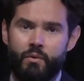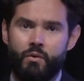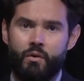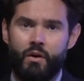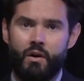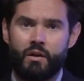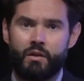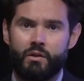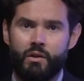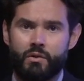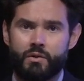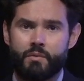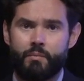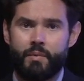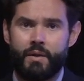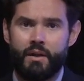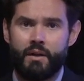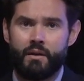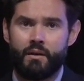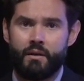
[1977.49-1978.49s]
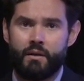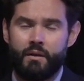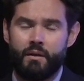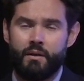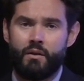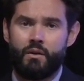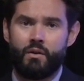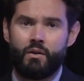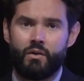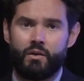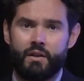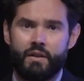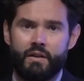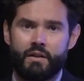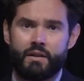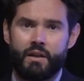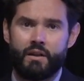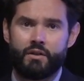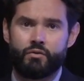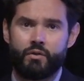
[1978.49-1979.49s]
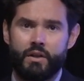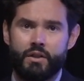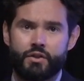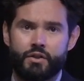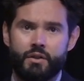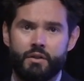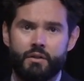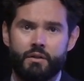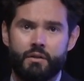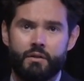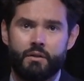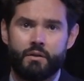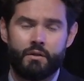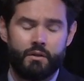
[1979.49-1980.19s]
who are on clozapine early in the titration.